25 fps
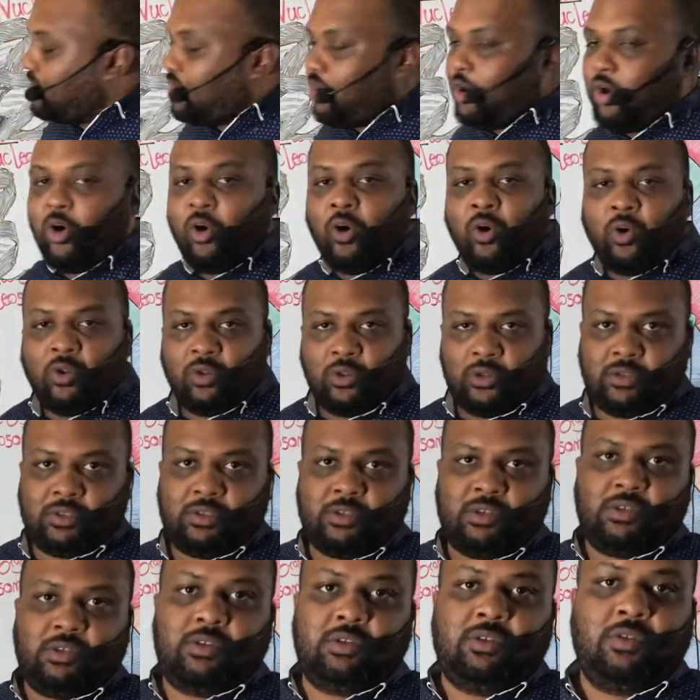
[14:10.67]

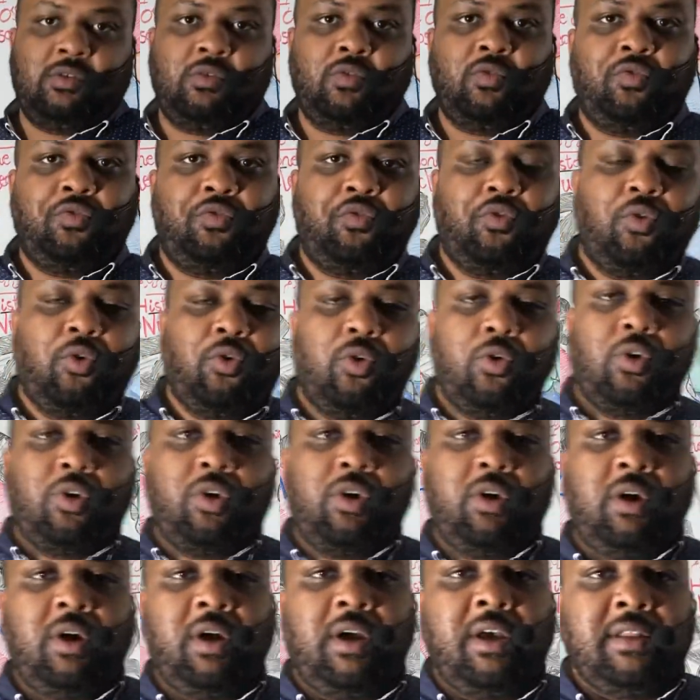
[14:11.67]
calls
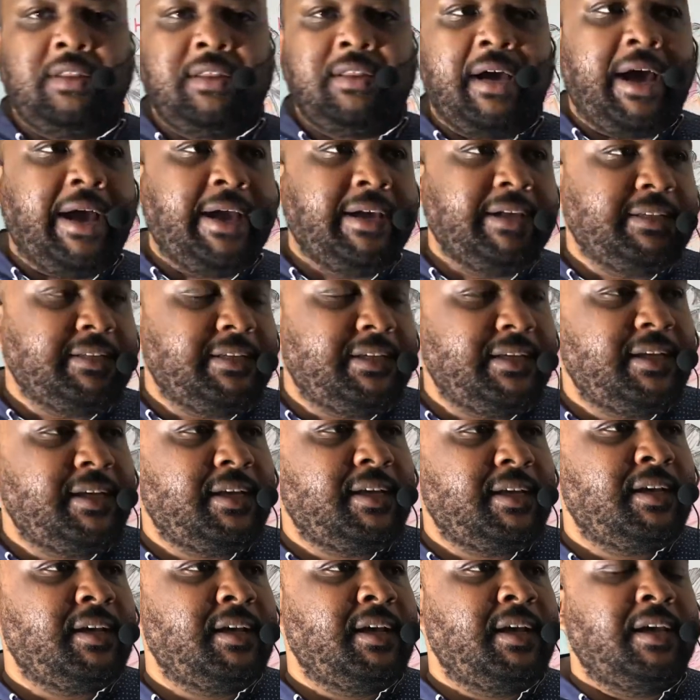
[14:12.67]
for the
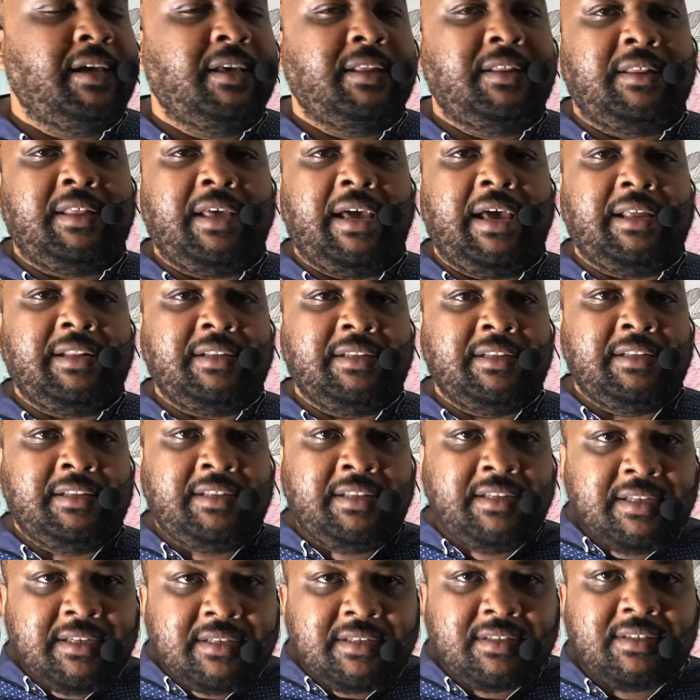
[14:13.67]
idea that
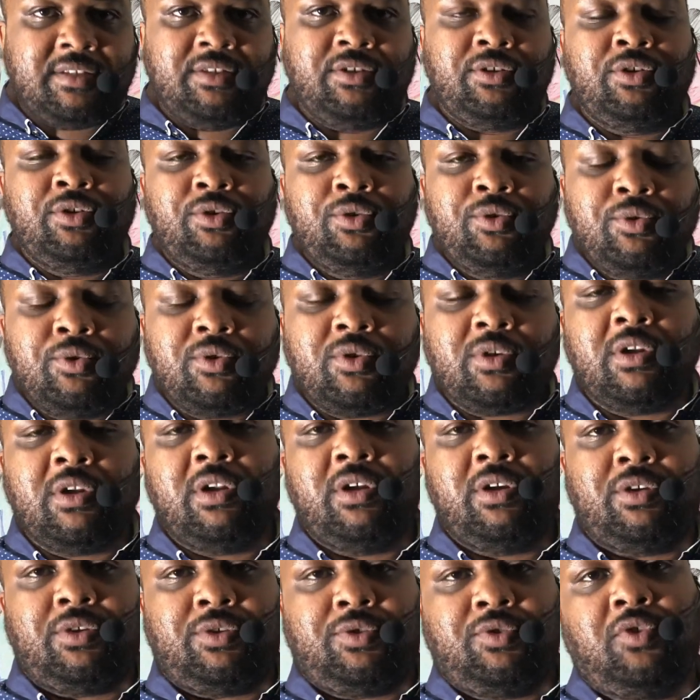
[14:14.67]
this
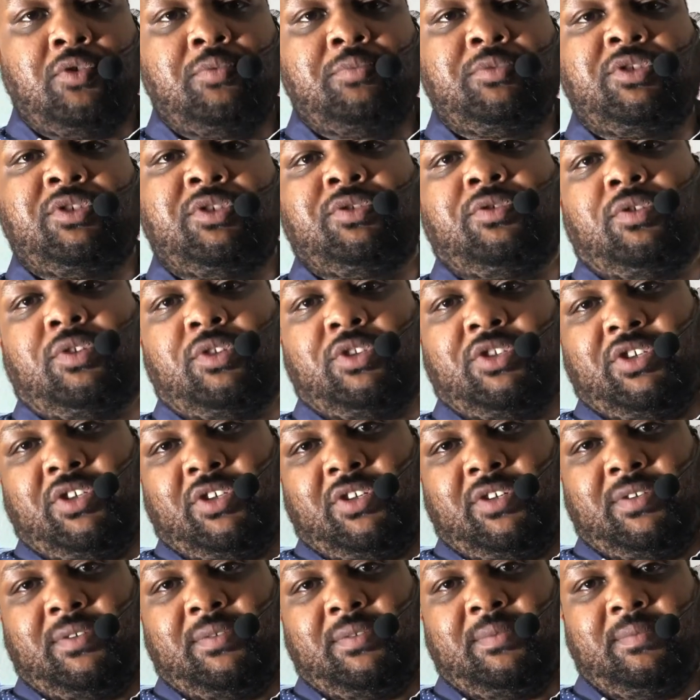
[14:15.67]
nucleosome structure
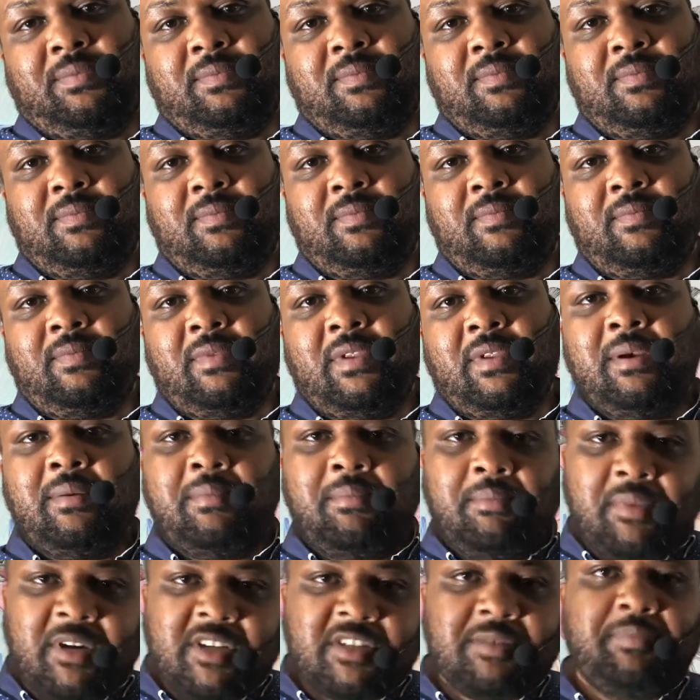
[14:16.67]

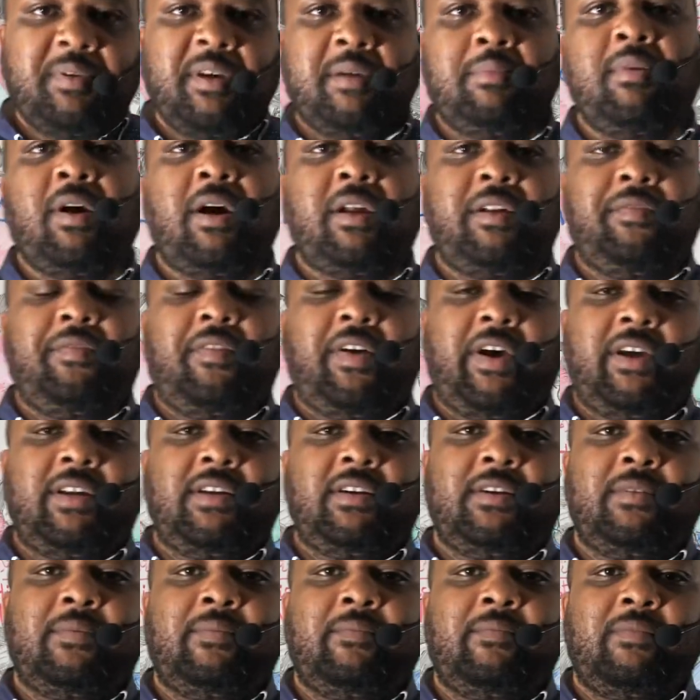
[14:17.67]
must be modified.
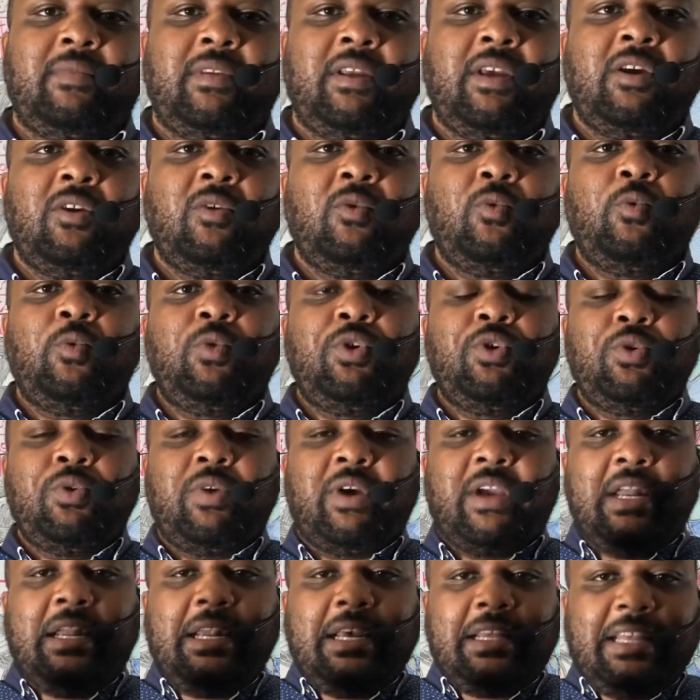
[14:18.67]
You
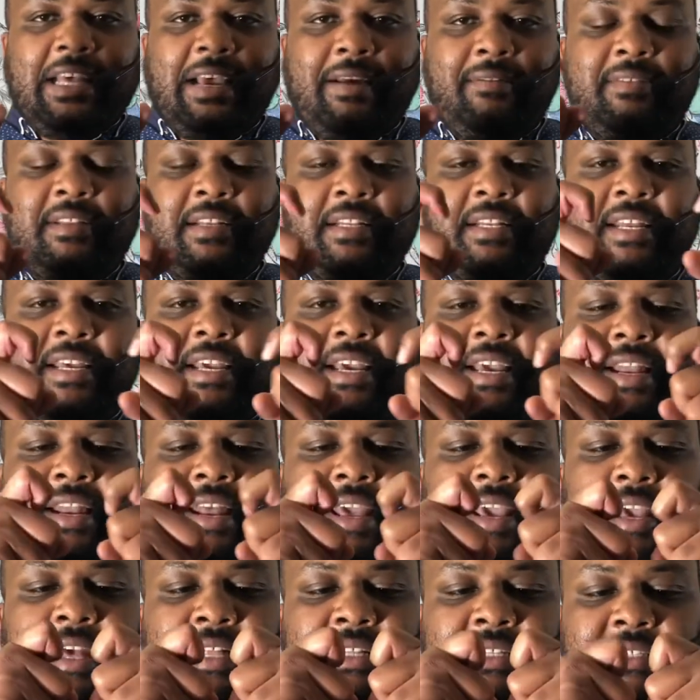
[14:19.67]
cannot have the
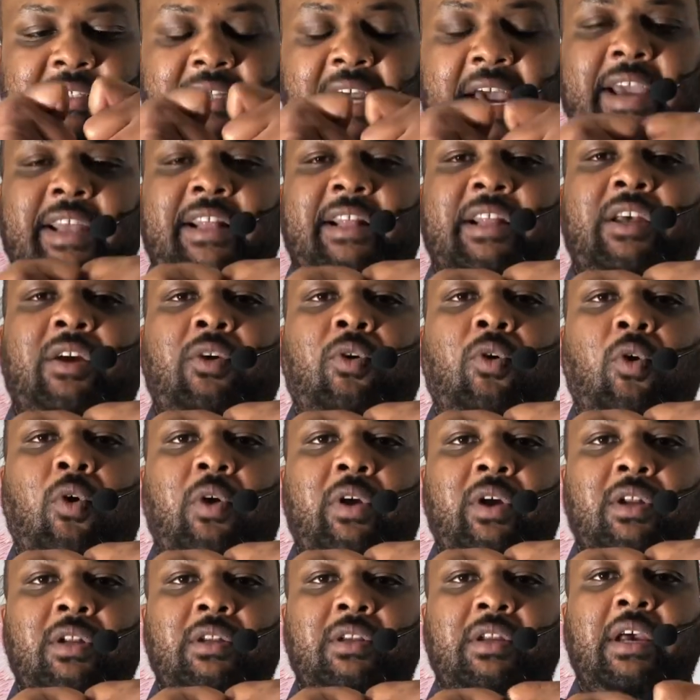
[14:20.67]
DNA tightly
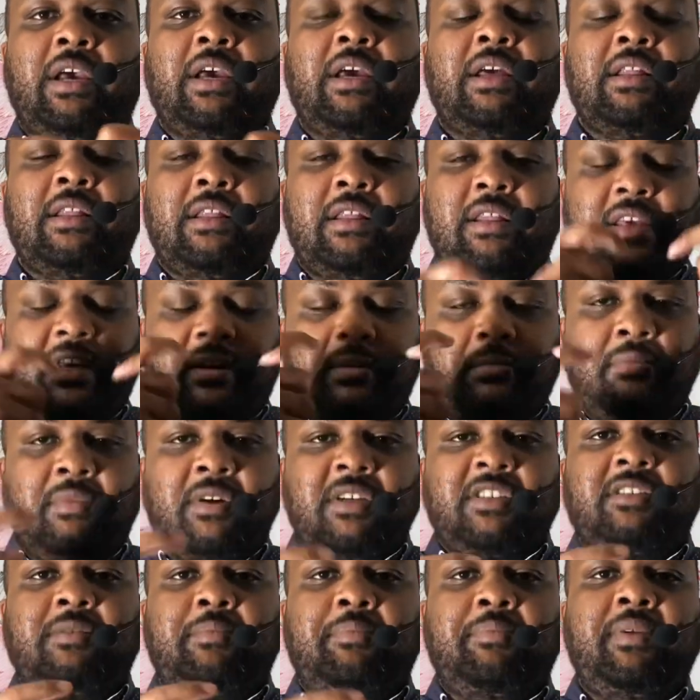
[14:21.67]
coiled. There
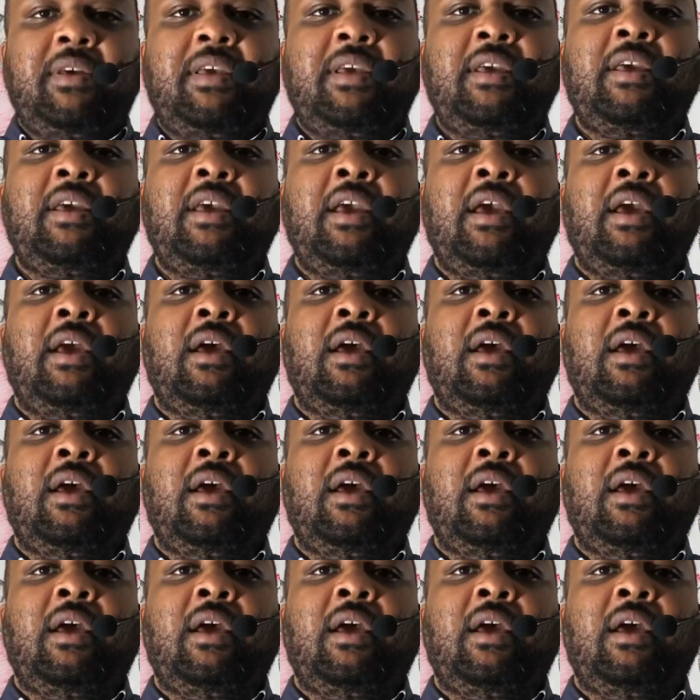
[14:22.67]
must be